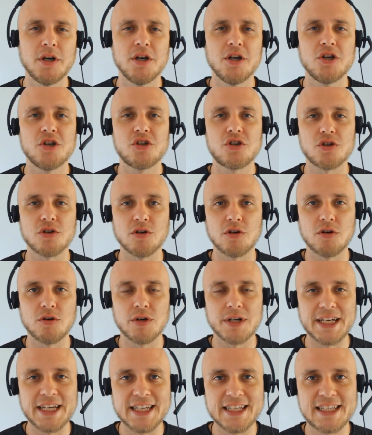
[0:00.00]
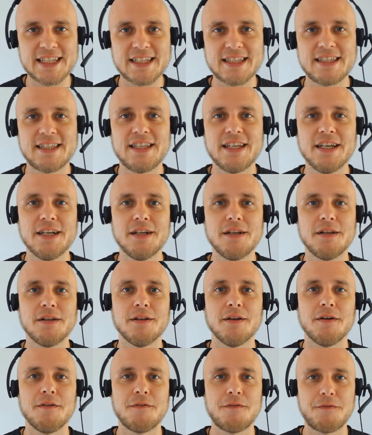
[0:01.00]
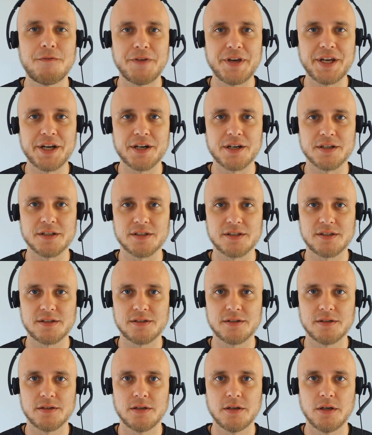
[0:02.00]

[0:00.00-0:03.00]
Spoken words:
So he still fears